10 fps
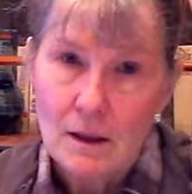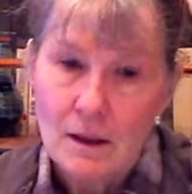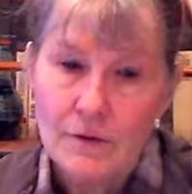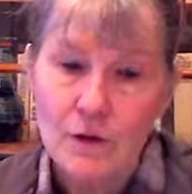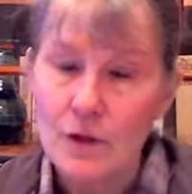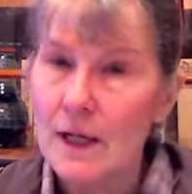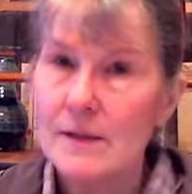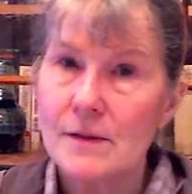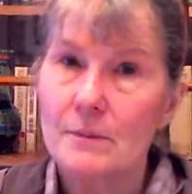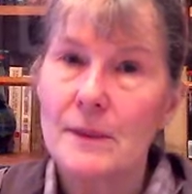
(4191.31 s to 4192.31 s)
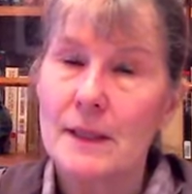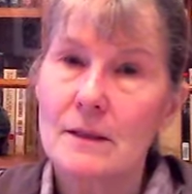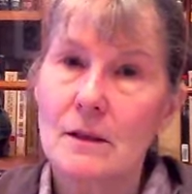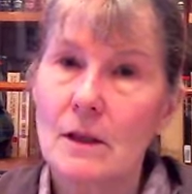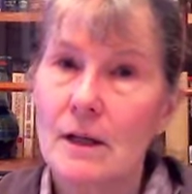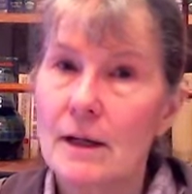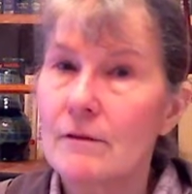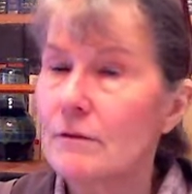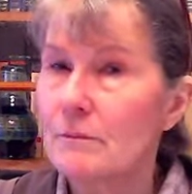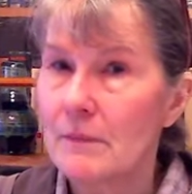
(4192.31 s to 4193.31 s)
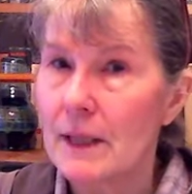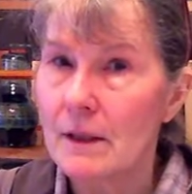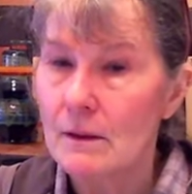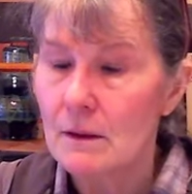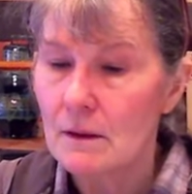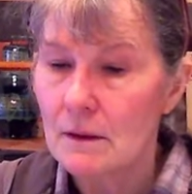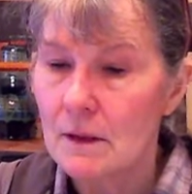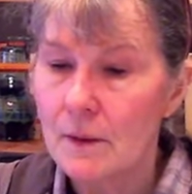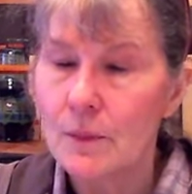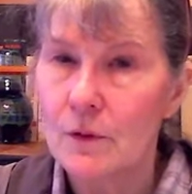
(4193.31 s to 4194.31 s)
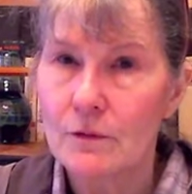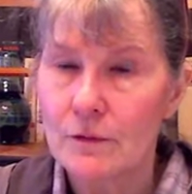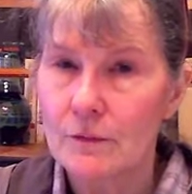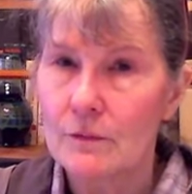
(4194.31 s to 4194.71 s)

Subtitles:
If you're not submitting to God, I've met a number of